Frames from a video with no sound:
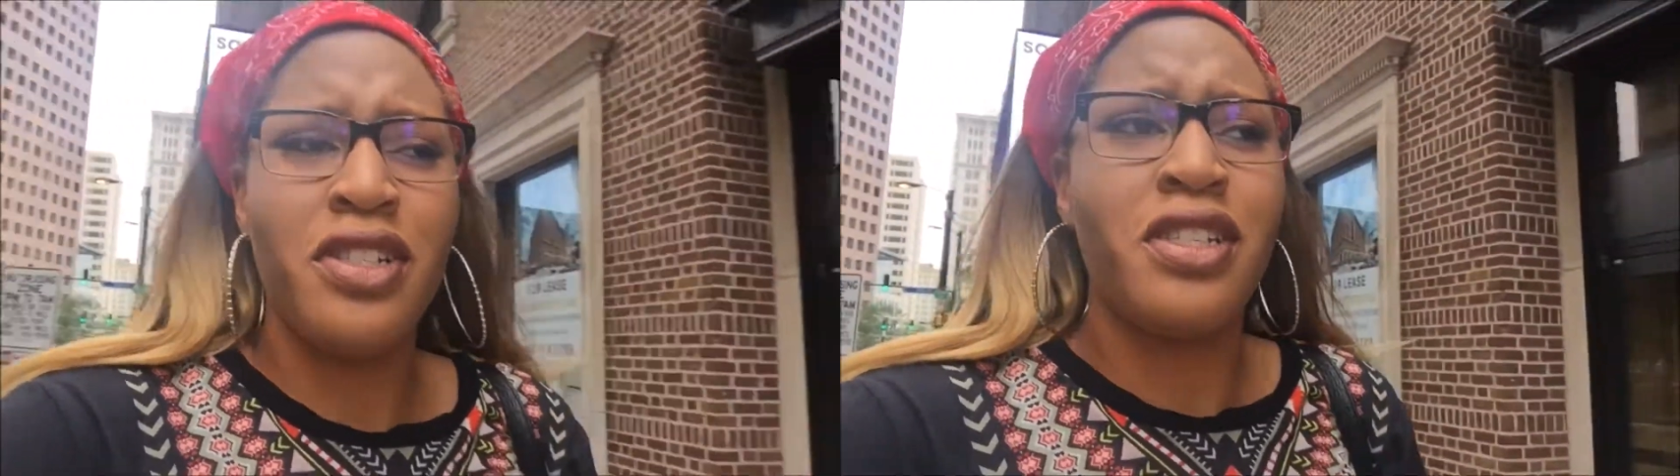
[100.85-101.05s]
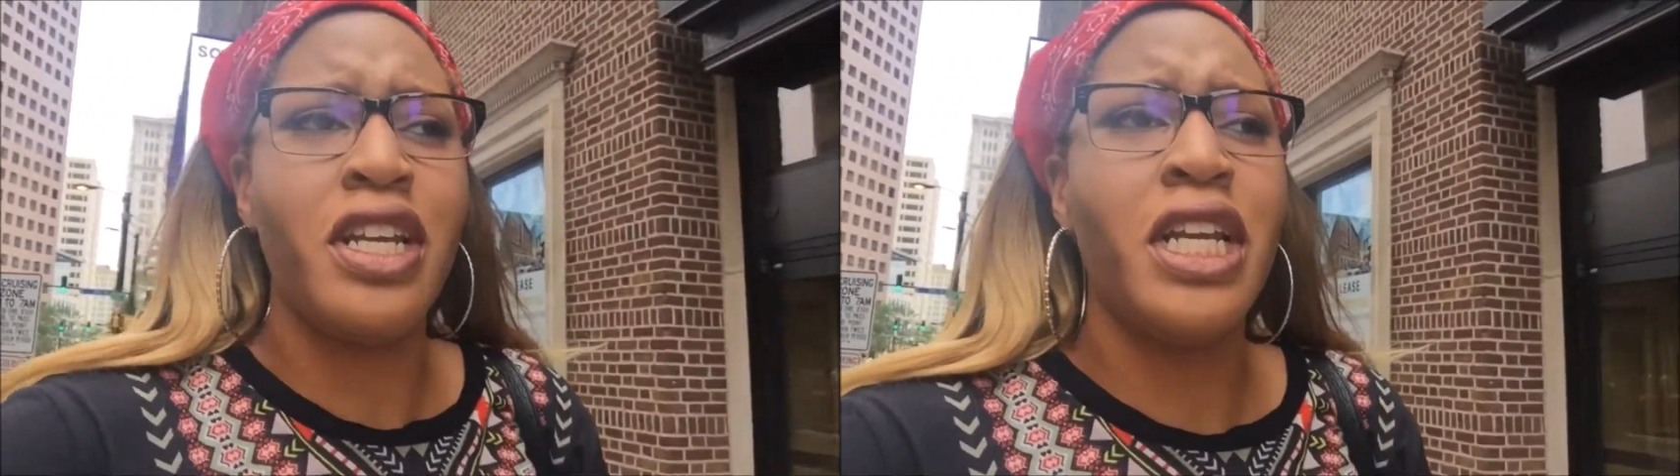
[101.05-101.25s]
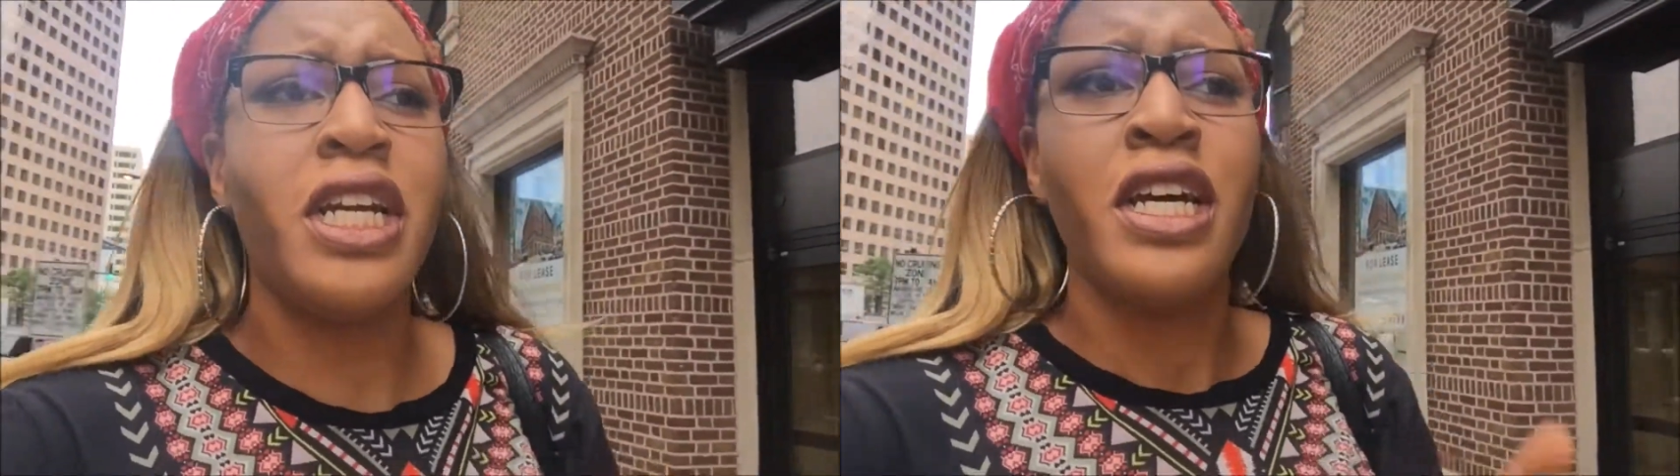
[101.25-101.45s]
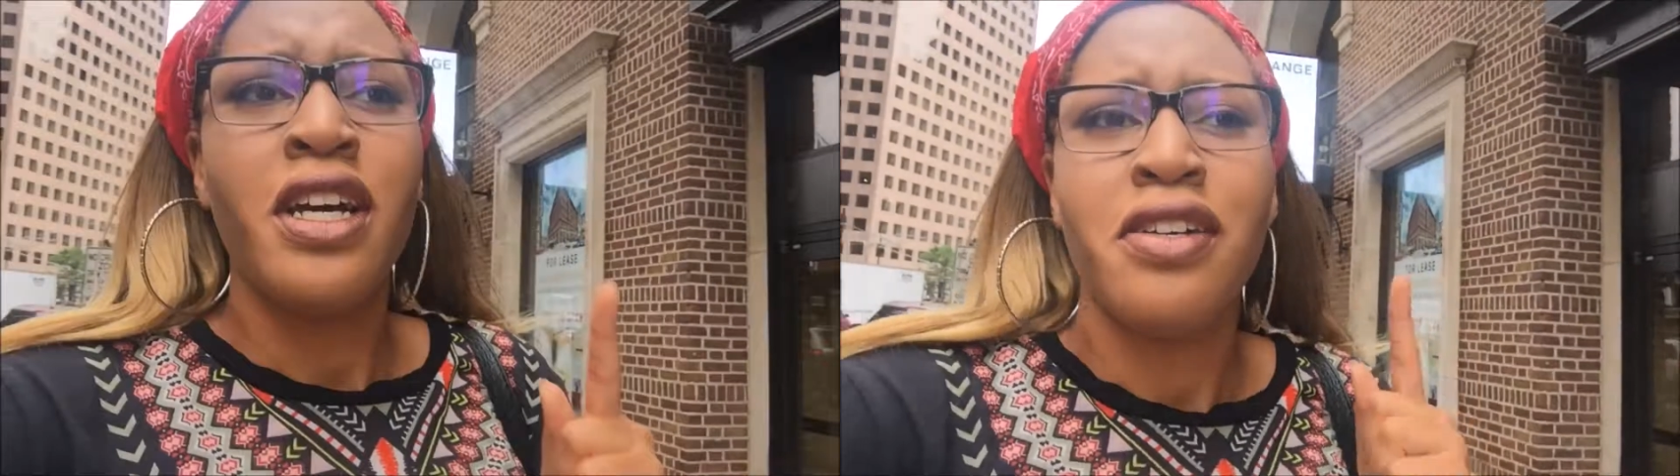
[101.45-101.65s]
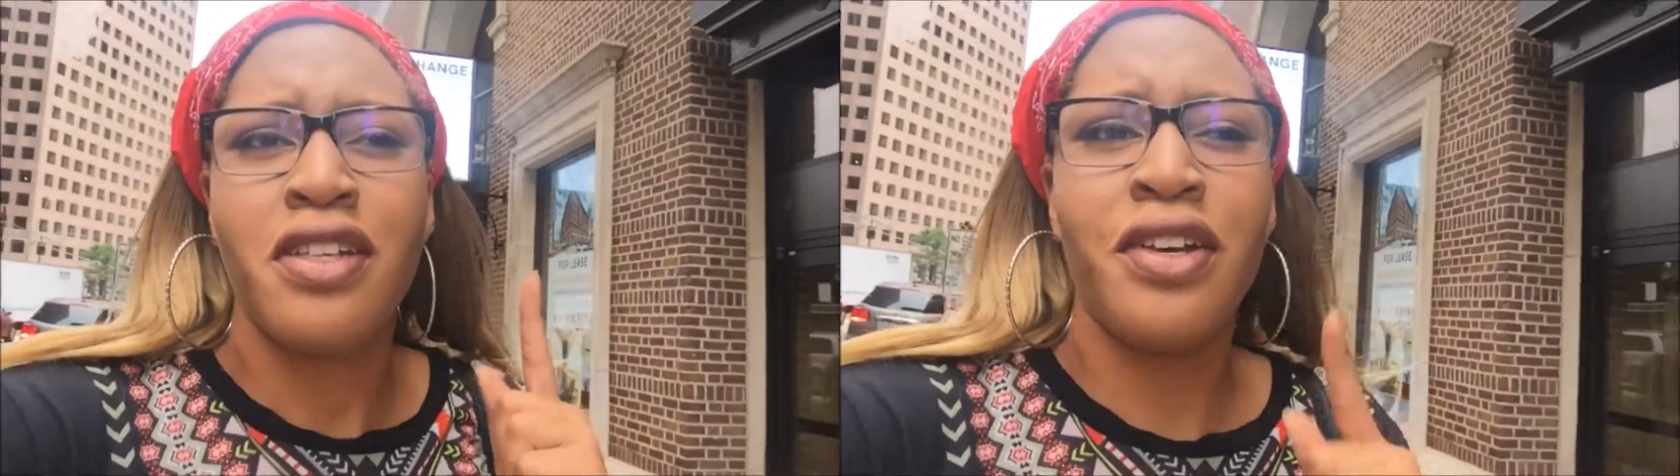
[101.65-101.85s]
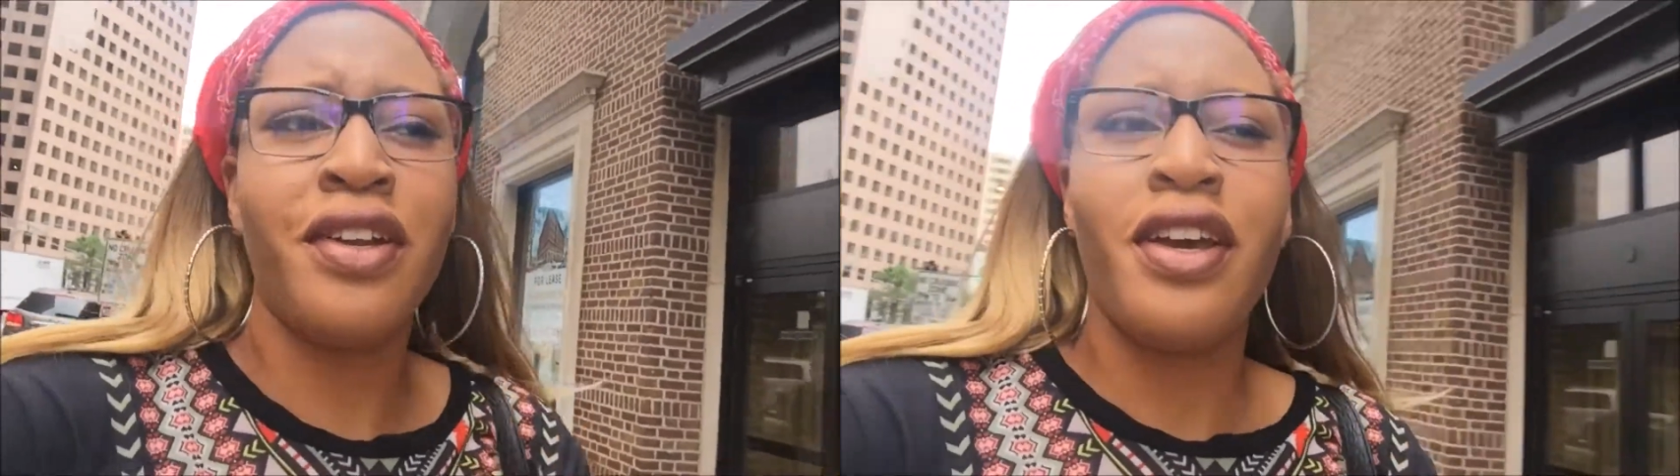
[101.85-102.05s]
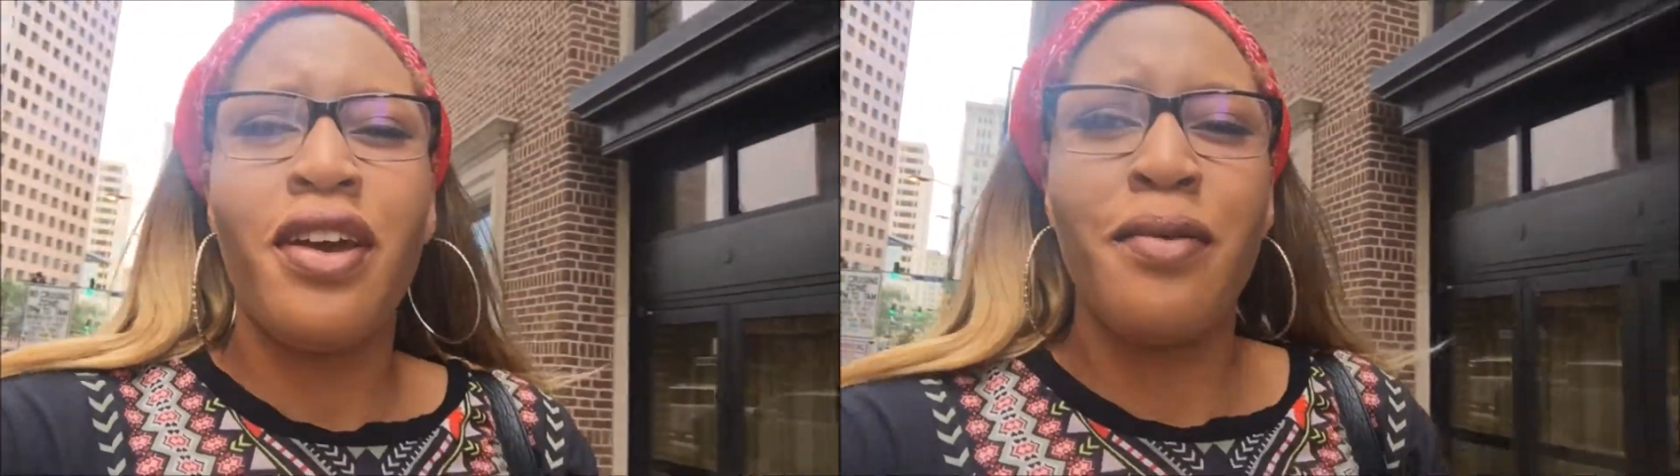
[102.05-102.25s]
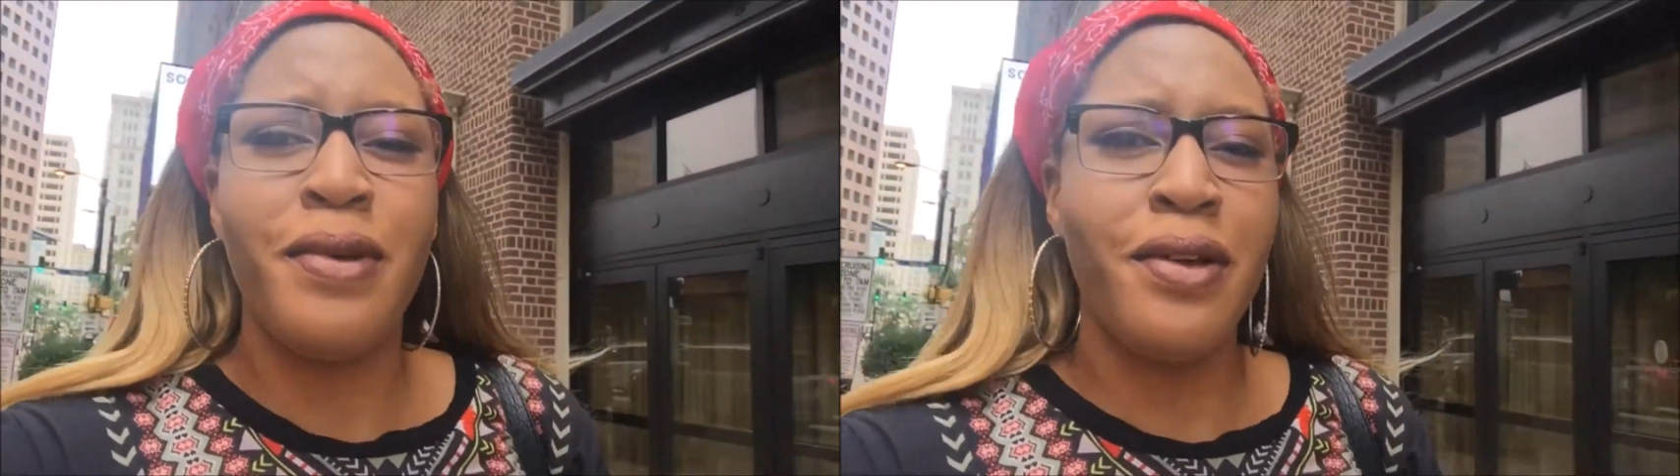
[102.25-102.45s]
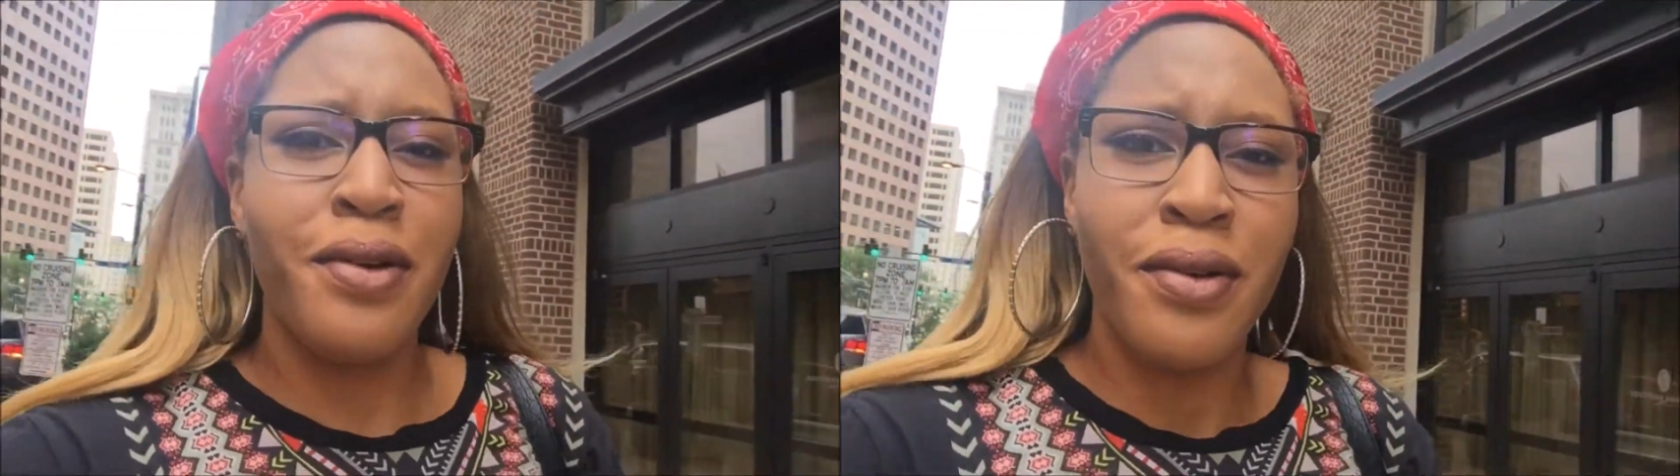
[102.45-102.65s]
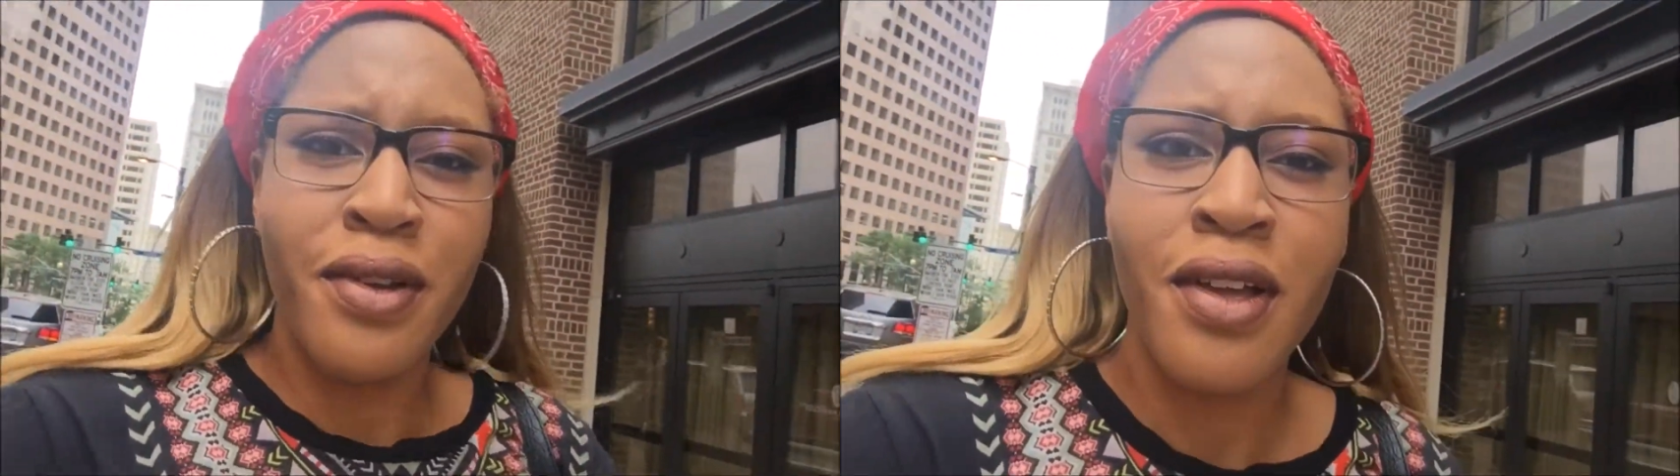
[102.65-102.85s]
Center to go to Caribou.